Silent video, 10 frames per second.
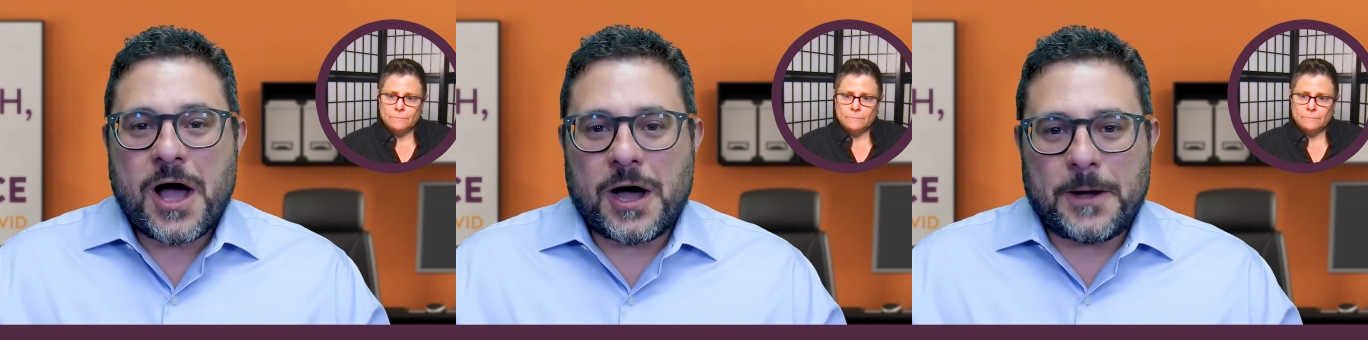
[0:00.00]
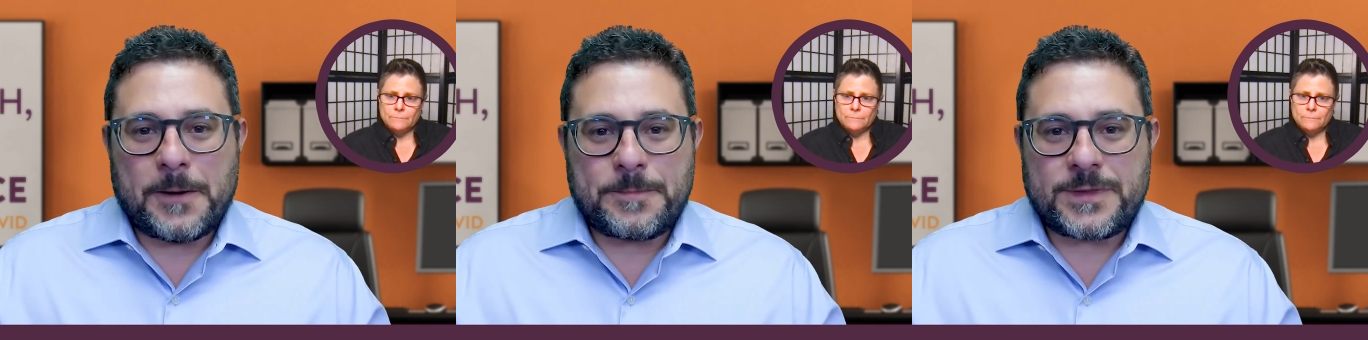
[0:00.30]

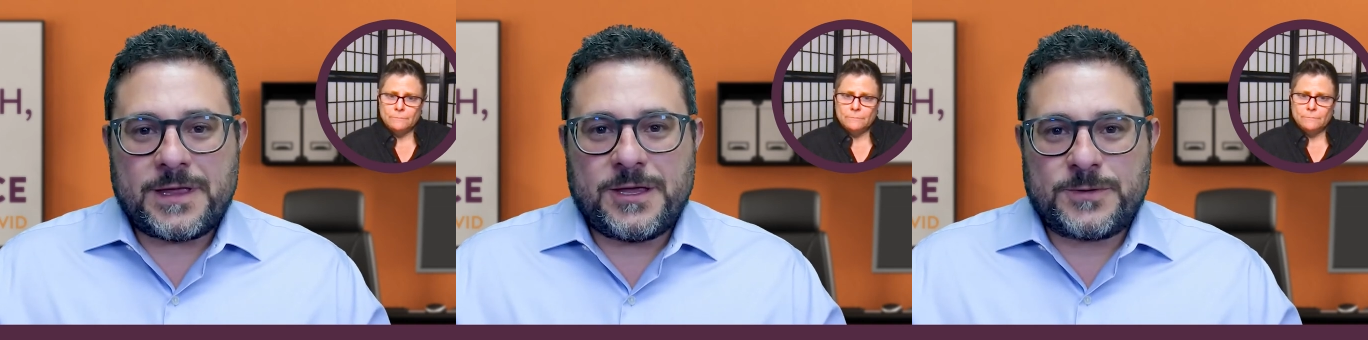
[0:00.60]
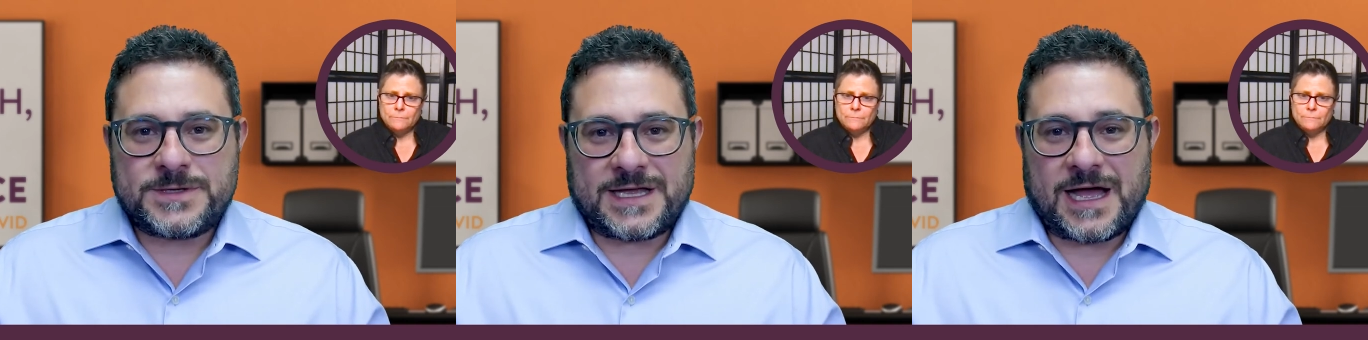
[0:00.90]
Speaker 1: Um, he
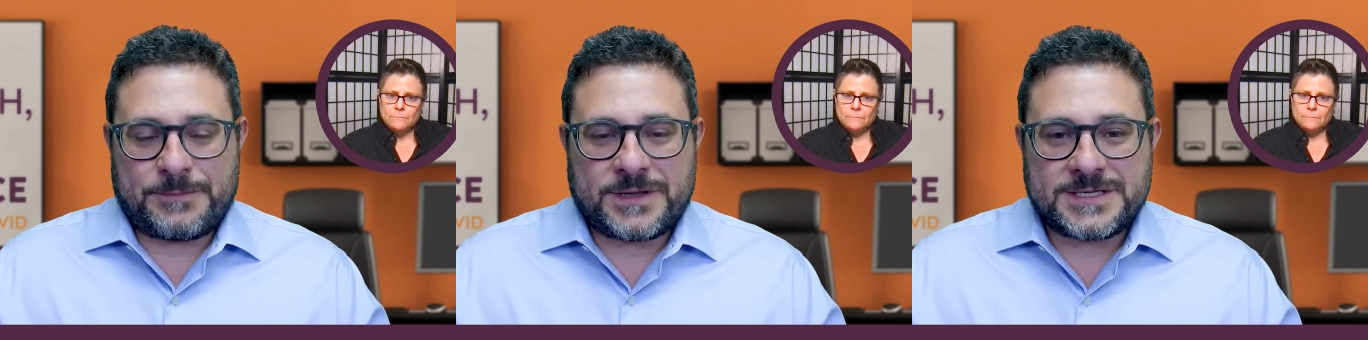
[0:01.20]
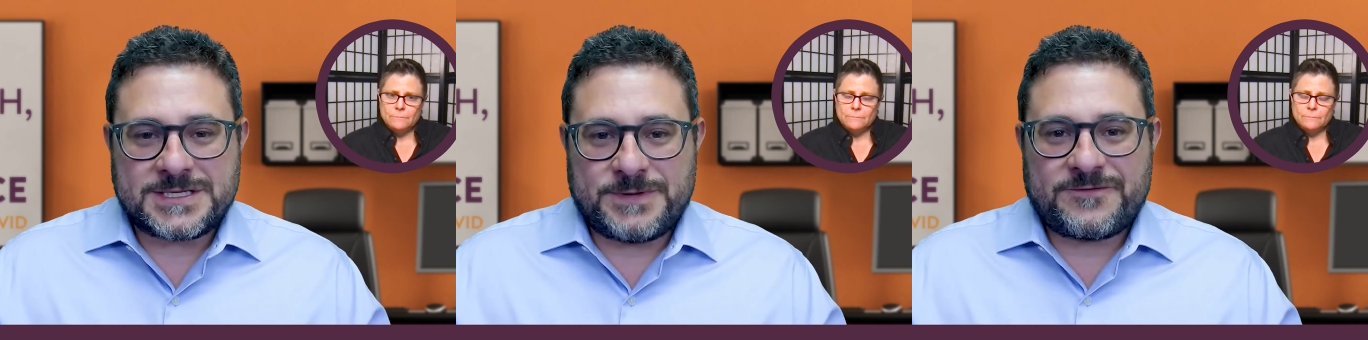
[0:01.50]
was at
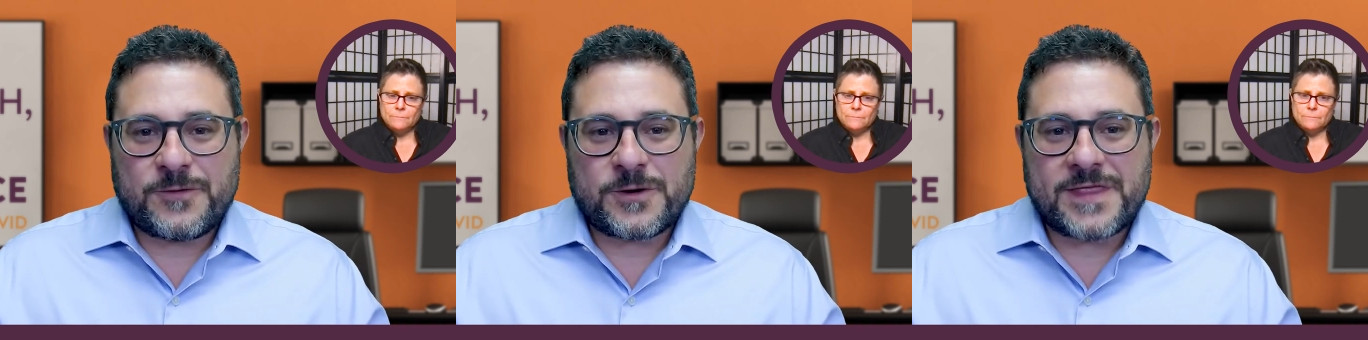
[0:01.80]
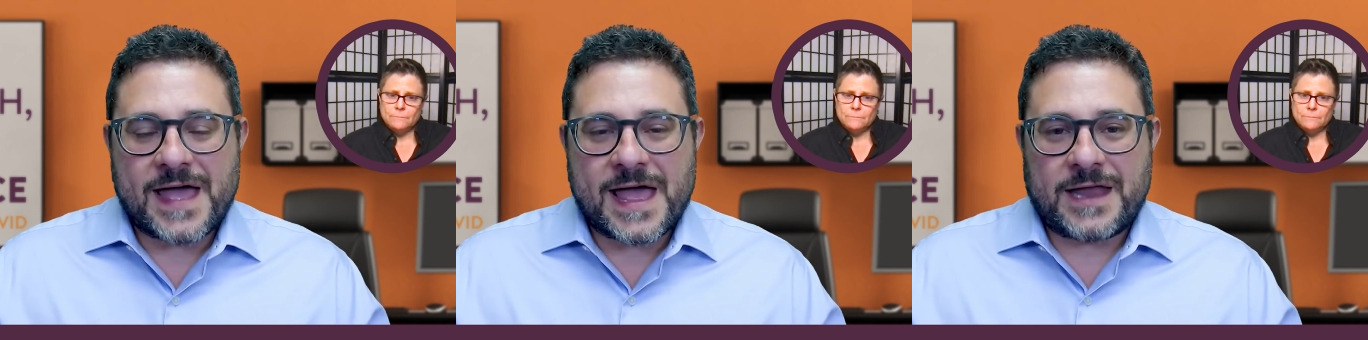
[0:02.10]
Hopkins before
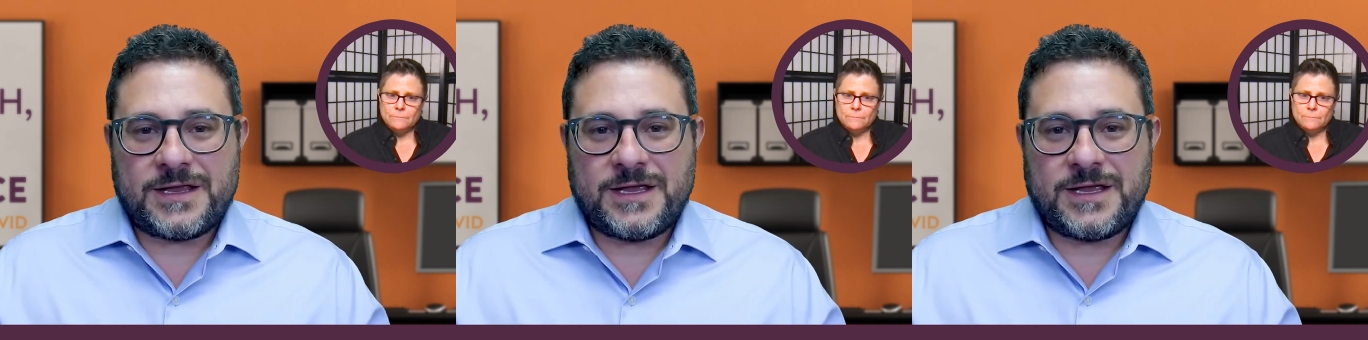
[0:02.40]
that.